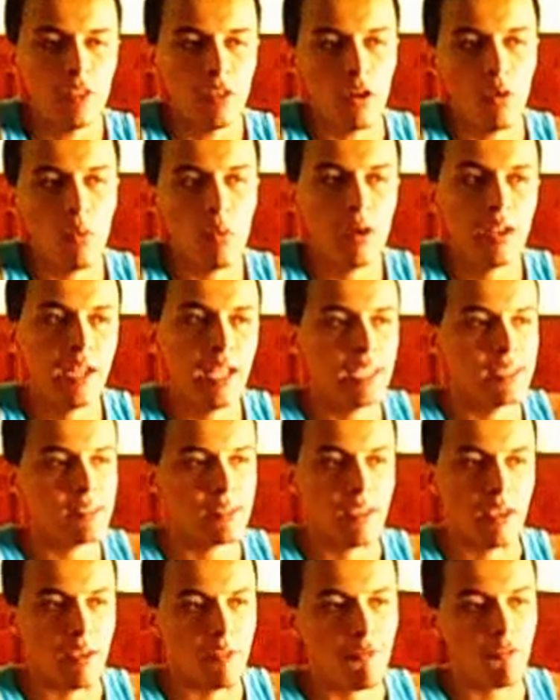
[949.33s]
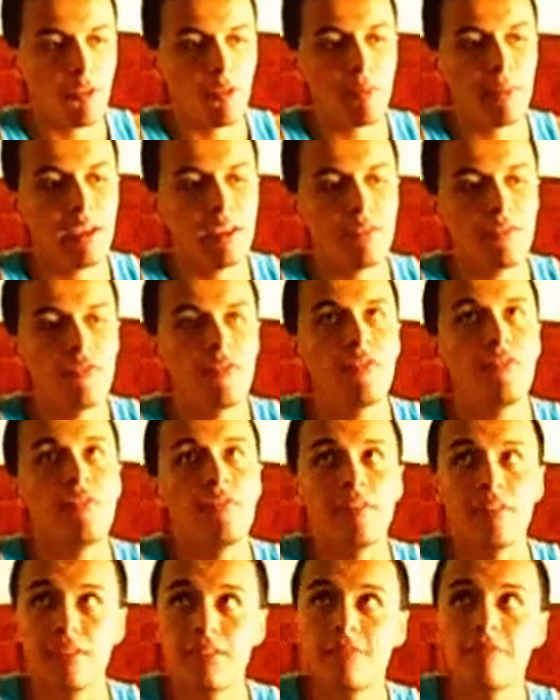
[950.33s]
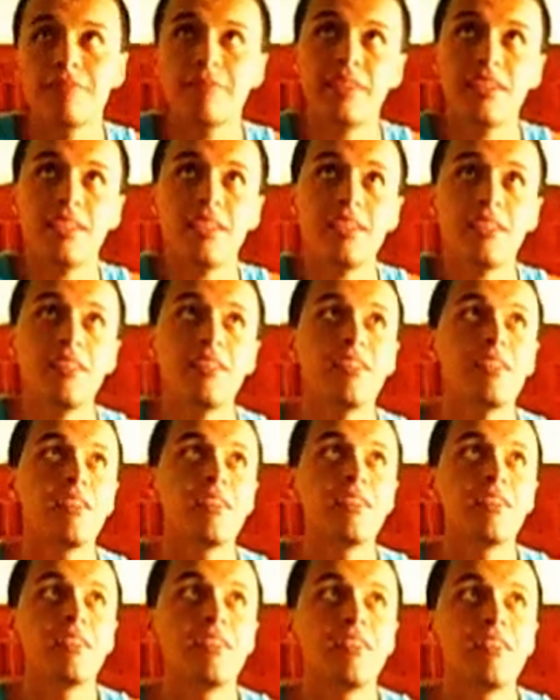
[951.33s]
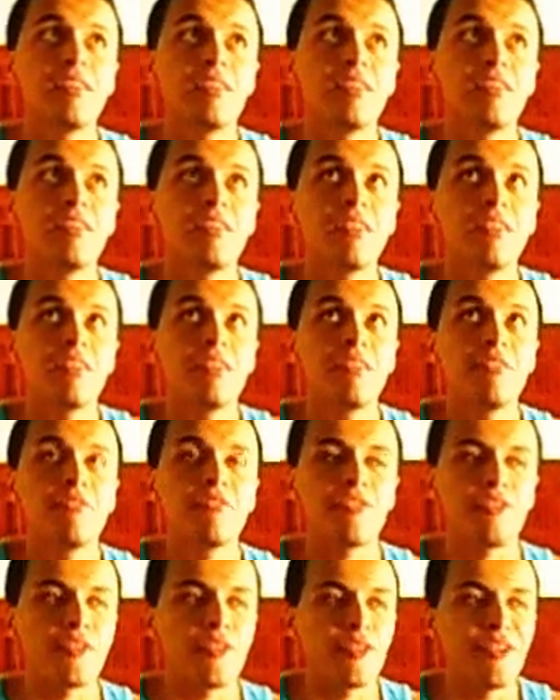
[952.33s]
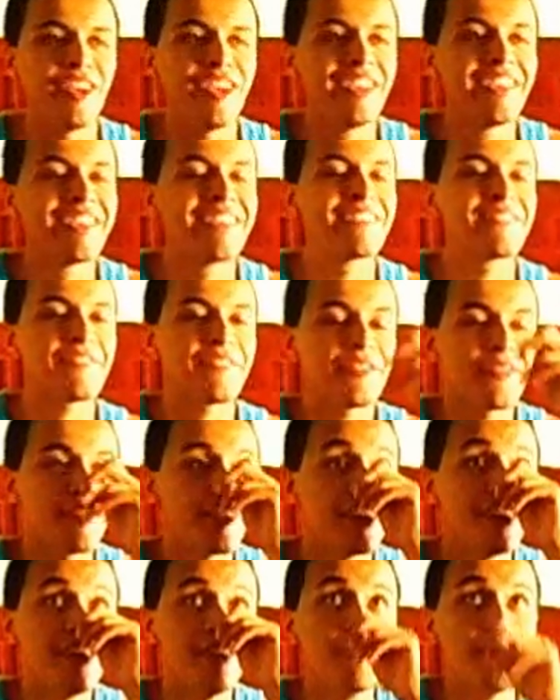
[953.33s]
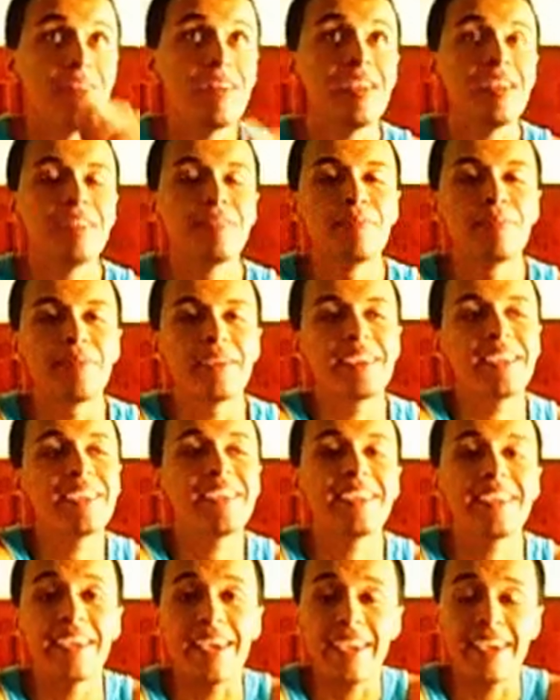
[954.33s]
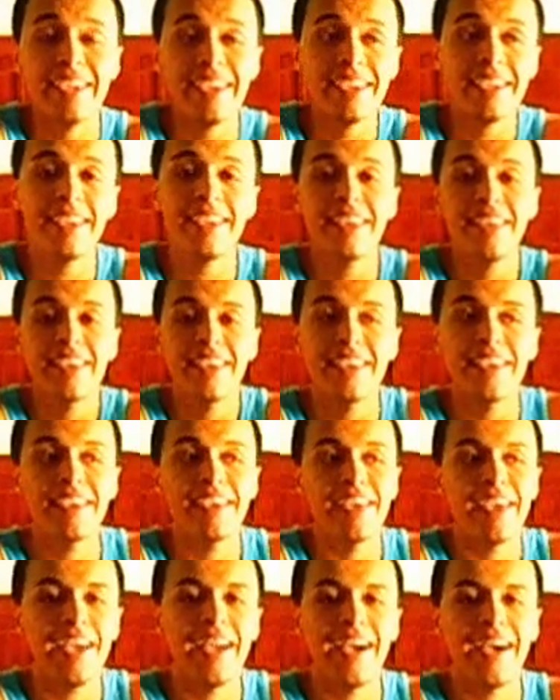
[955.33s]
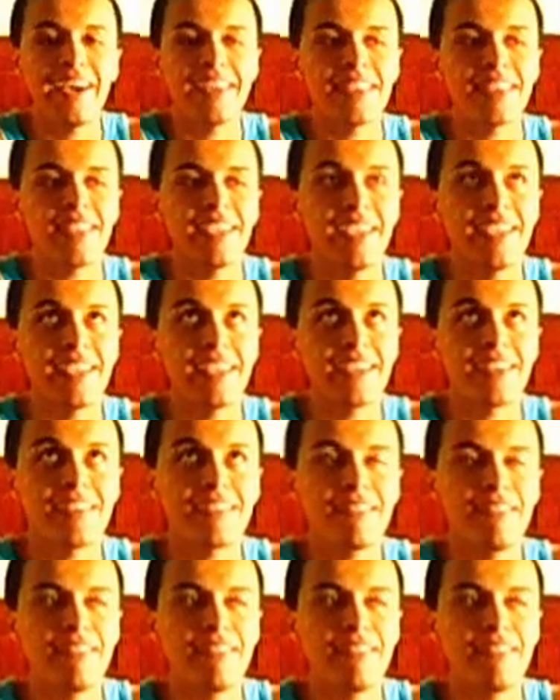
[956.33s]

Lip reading: no one has ever made fun of me for for being gay at like